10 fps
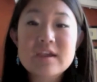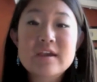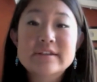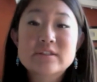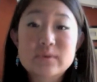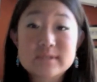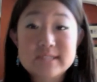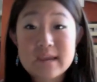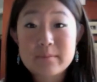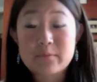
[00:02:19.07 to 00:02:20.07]
So
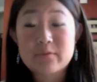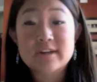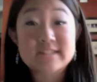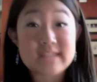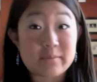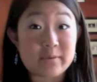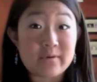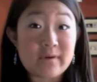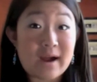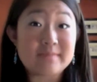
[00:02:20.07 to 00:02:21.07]
for
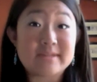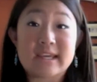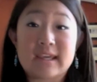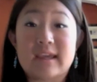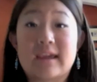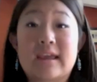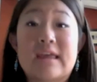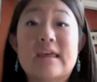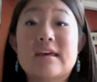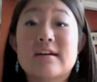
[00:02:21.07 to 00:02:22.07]
example, I'm taking
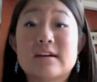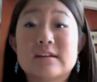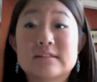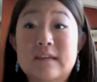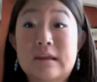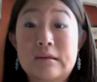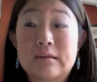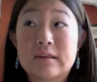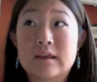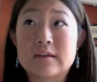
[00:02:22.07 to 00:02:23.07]

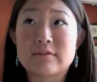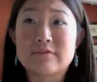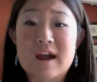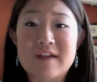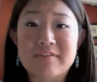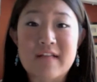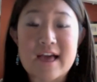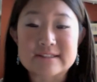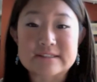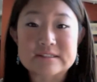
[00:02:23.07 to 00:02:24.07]
technically 5
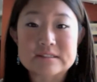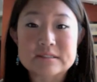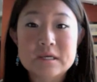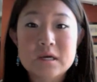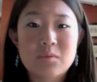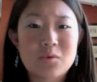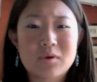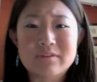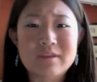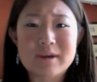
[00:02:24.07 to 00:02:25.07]
classes, but
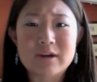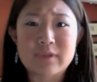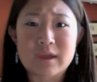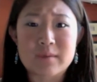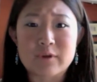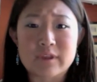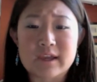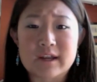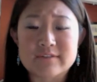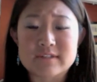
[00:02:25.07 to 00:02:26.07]
one of them I don't think I'm really
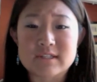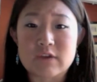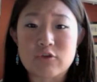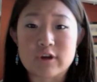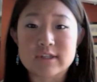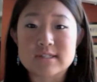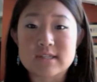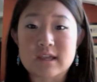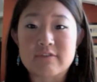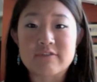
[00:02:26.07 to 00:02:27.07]
going to have to study for because
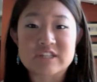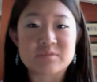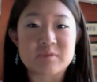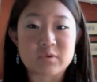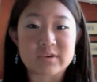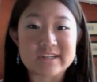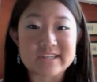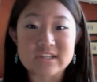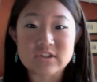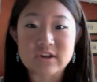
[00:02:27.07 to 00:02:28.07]
it's like a freshman
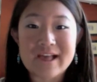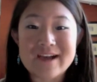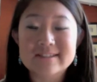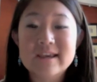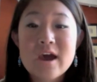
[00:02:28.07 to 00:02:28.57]
orientation class.